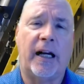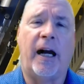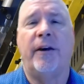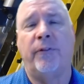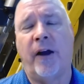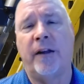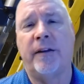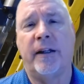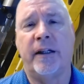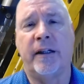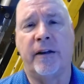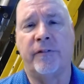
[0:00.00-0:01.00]
that run
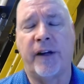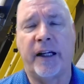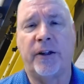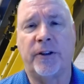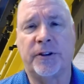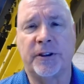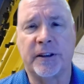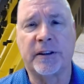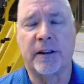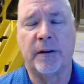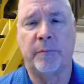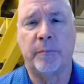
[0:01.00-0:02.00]
the conveyor
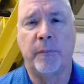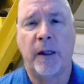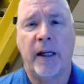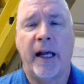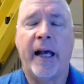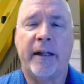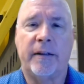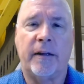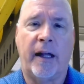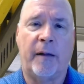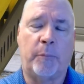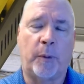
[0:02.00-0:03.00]
system and
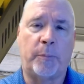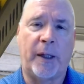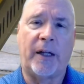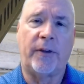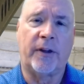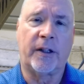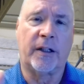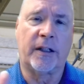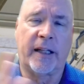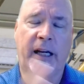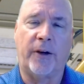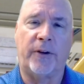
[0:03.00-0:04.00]
propel the
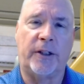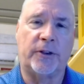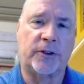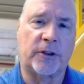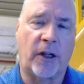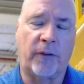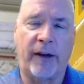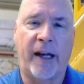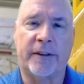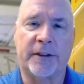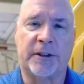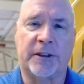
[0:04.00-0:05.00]
carriers
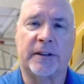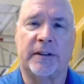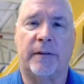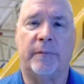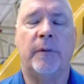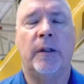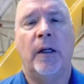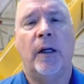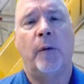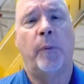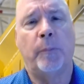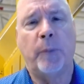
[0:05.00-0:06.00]
around the system.
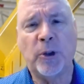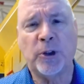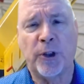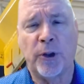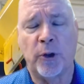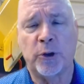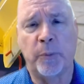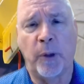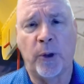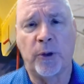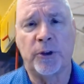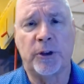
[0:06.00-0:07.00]
But most of those
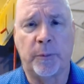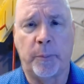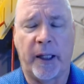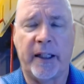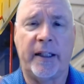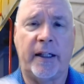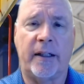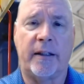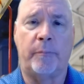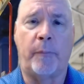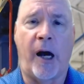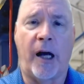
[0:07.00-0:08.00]
motors, depending on
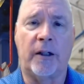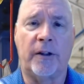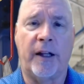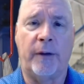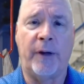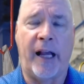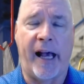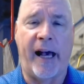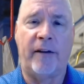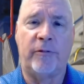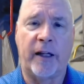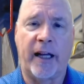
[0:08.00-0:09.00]
the model that we
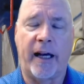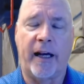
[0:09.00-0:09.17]
have